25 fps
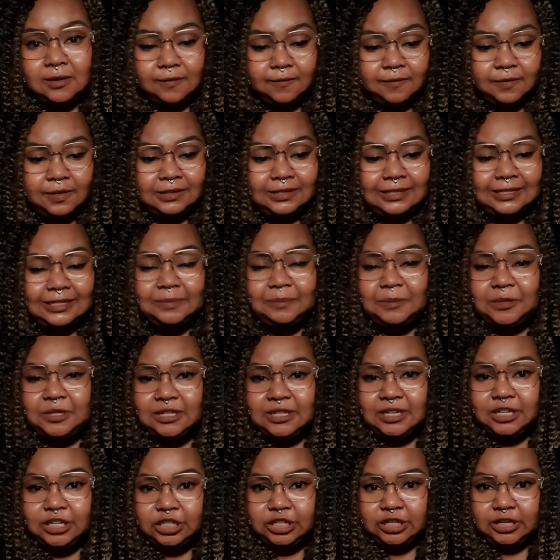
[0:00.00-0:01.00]
the
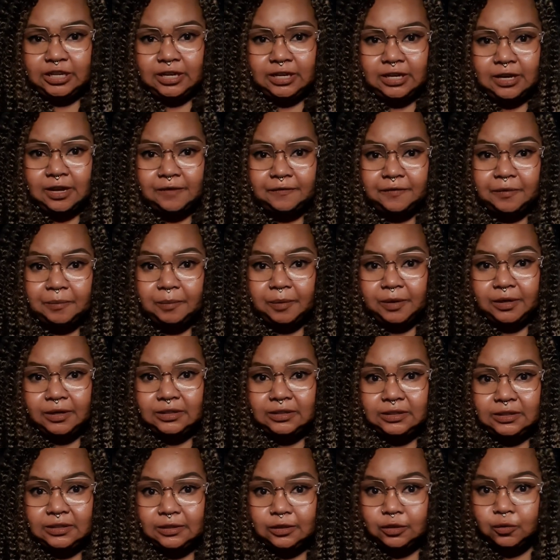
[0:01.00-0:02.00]
disposition of a
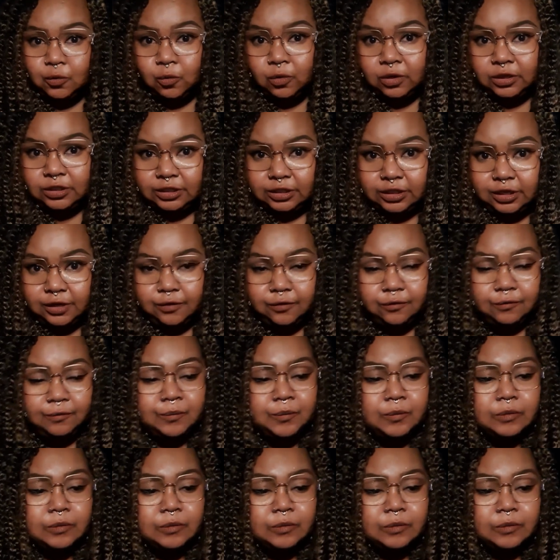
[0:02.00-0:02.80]
person towards you.